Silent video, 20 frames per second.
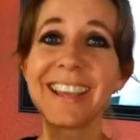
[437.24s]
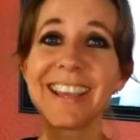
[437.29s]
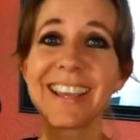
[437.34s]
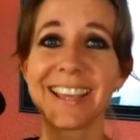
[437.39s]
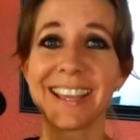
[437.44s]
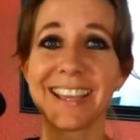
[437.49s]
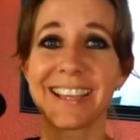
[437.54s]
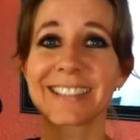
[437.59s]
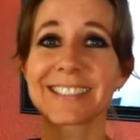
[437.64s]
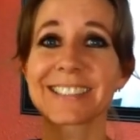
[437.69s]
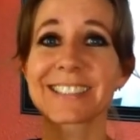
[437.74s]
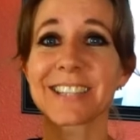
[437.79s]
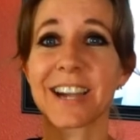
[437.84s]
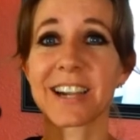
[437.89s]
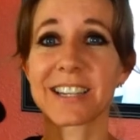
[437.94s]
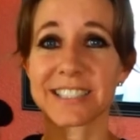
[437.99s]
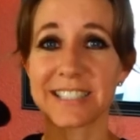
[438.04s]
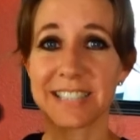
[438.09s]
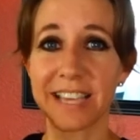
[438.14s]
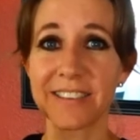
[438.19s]
he can
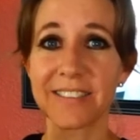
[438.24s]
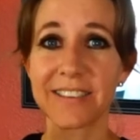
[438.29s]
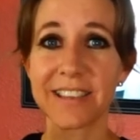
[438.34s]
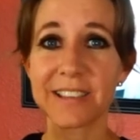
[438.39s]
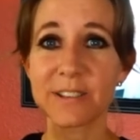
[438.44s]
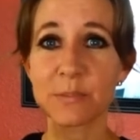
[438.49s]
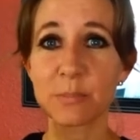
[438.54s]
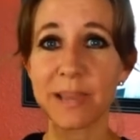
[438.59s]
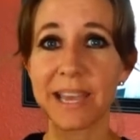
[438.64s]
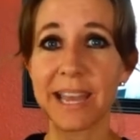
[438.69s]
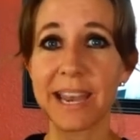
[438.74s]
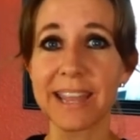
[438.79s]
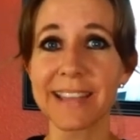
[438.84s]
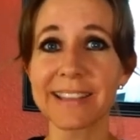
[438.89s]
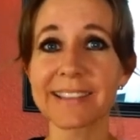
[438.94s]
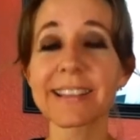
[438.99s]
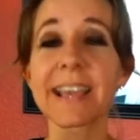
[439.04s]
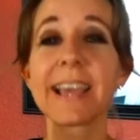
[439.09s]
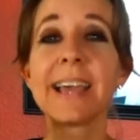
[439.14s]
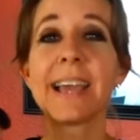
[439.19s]
start saving his
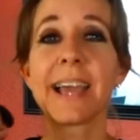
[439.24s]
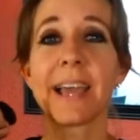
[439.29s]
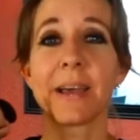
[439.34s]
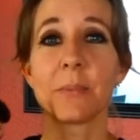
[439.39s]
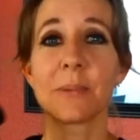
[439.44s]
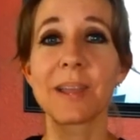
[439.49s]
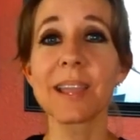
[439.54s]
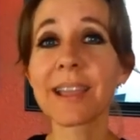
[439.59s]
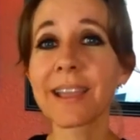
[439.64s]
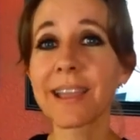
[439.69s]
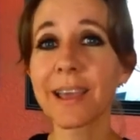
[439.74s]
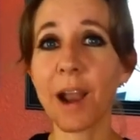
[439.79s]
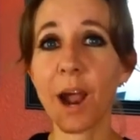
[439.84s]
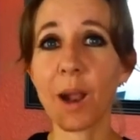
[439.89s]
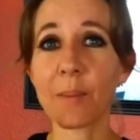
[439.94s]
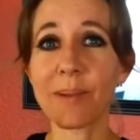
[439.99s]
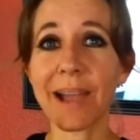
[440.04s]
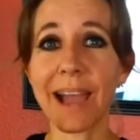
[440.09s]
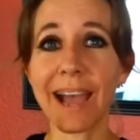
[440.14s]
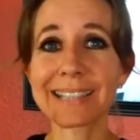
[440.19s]
pennies and we can get
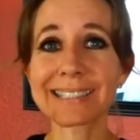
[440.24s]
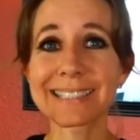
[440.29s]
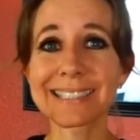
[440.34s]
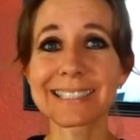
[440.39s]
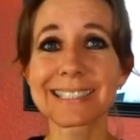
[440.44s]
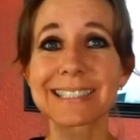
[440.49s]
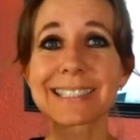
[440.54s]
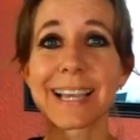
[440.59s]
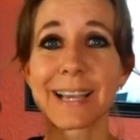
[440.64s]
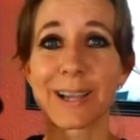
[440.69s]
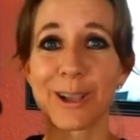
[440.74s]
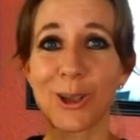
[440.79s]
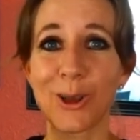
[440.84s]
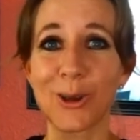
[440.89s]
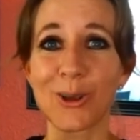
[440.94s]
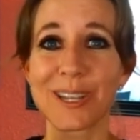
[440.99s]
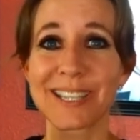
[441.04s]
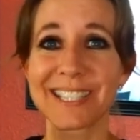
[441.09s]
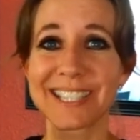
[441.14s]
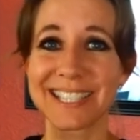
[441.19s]
our passes and
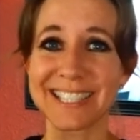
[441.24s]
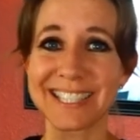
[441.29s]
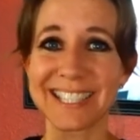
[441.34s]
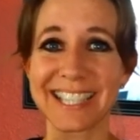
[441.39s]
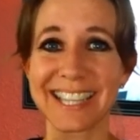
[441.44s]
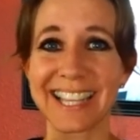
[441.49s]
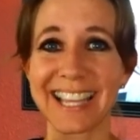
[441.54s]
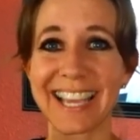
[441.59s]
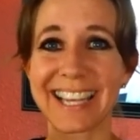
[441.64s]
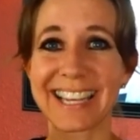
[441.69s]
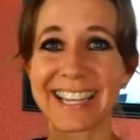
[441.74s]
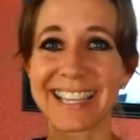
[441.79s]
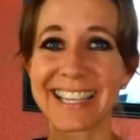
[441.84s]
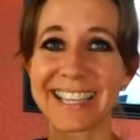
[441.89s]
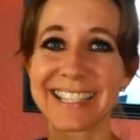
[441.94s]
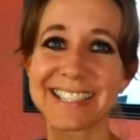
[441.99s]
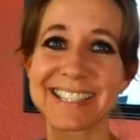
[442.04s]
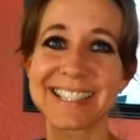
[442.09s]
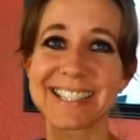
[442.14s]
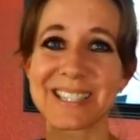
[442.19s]
go to Disneyland
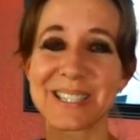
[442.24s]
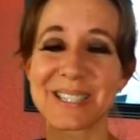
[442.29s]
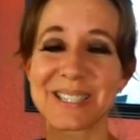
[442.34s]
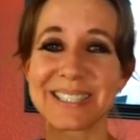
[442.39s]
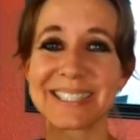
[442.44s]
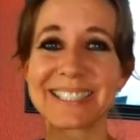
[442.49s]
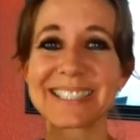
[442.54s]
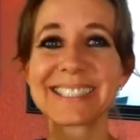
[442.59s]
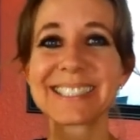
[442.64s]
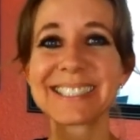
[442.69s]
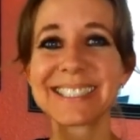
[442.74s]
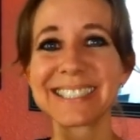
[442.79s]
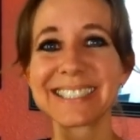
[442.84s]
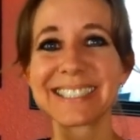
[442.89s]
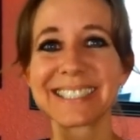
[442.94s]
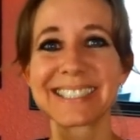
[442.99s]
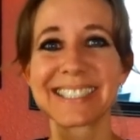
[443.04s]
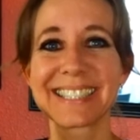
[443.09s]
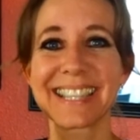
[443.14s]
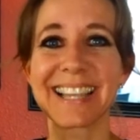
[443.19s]
again soon.
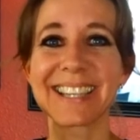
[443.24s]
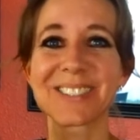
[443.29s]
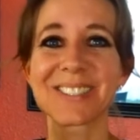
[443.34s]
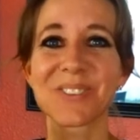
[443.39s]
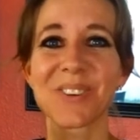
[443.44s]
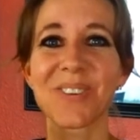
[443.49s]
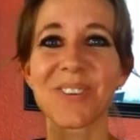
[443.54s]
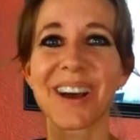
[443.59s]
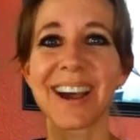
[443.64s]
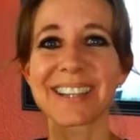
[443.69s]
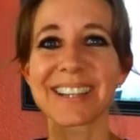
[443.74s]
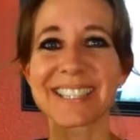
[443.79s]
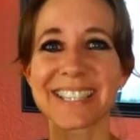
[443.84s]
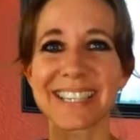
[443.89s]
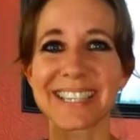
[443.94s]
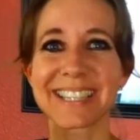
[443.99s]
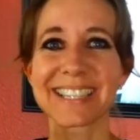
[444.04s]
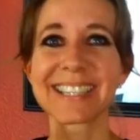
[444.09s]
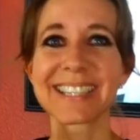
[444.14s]
Thanks for watching.